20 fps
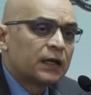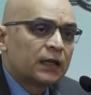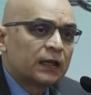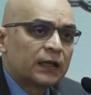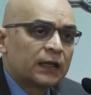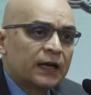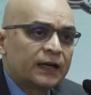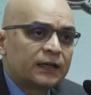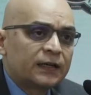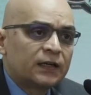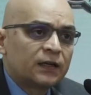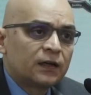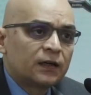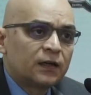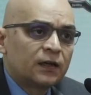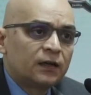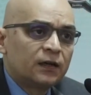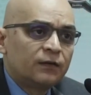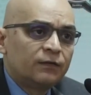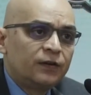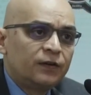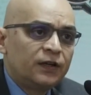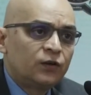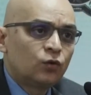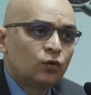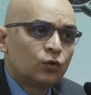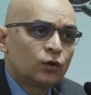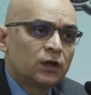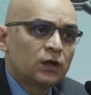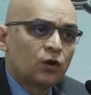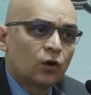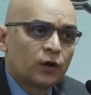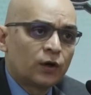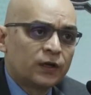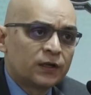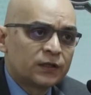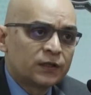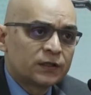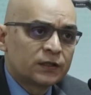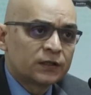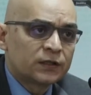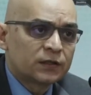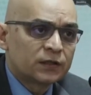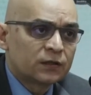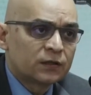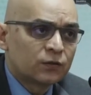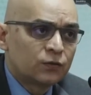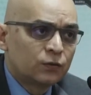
that we know the lawyers